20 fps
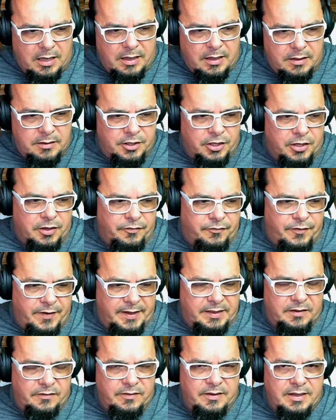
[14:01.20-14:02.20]
their
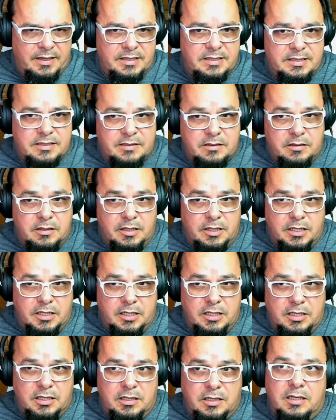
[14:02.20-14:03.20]
effectiveness,
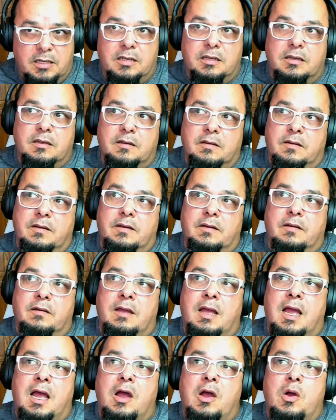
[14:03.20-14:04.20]
their
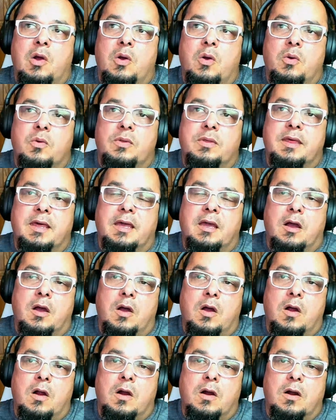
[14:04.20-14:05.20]
how they
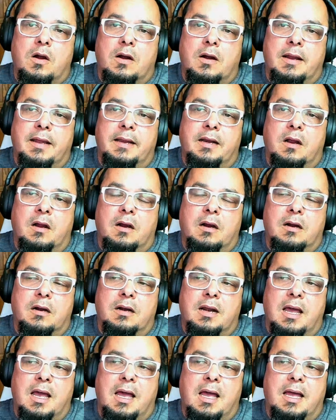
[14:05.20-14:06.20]
are and are
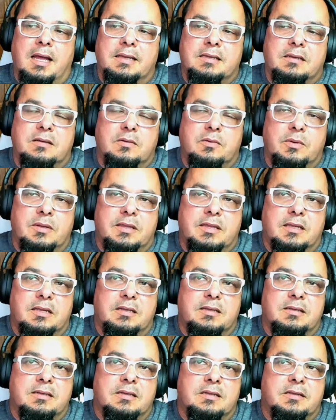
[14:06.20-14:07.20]
not
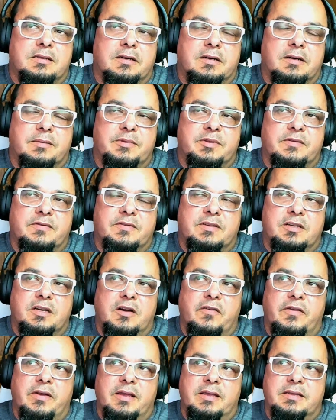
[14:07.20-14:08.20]
within the terms of
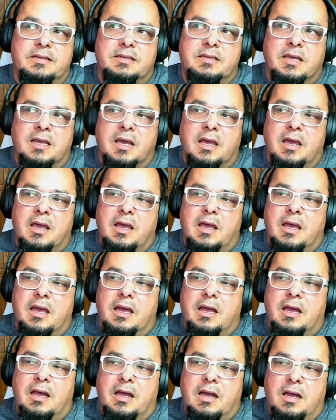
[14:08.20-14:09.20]
service.
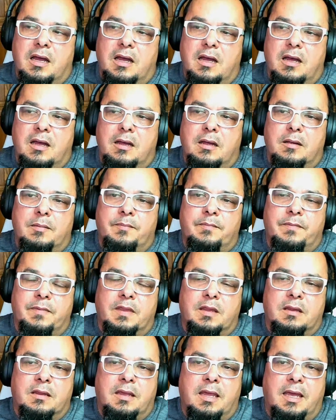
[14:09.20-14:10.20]

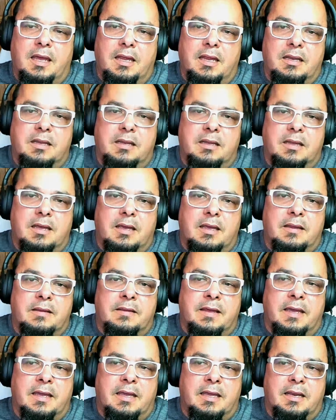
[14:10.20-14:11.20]
Can
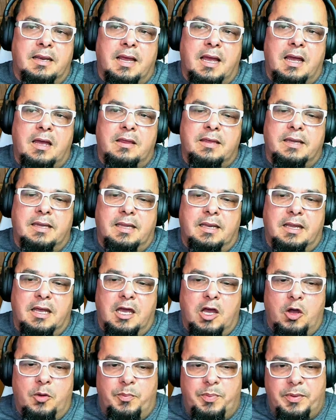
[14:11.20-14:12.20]
they can how they can
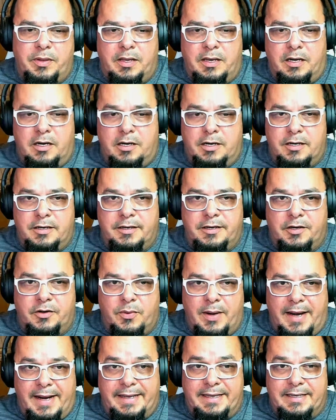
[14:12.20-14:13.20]
help and hurt your
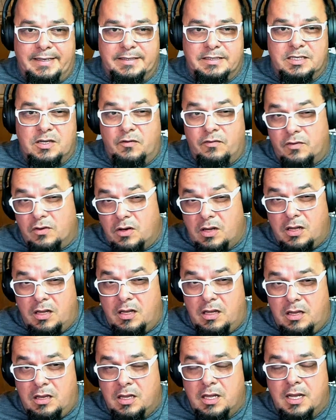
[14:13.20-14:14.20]
rankings
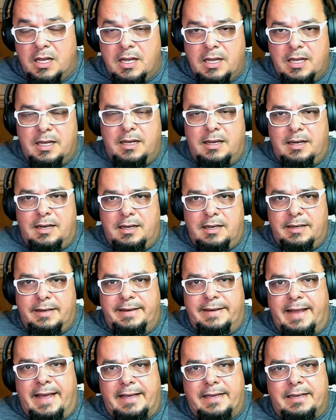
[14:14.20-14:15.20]
overall,
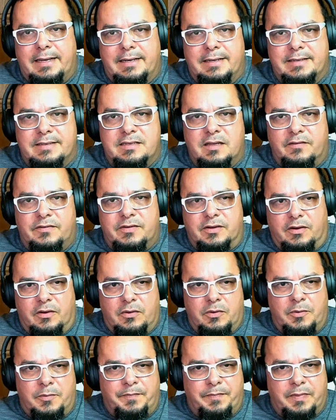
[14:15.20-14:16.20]
and that kind of stuff.
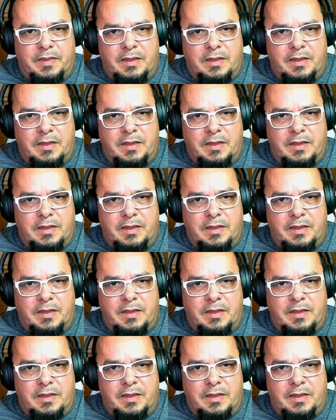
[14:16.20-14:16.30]
So,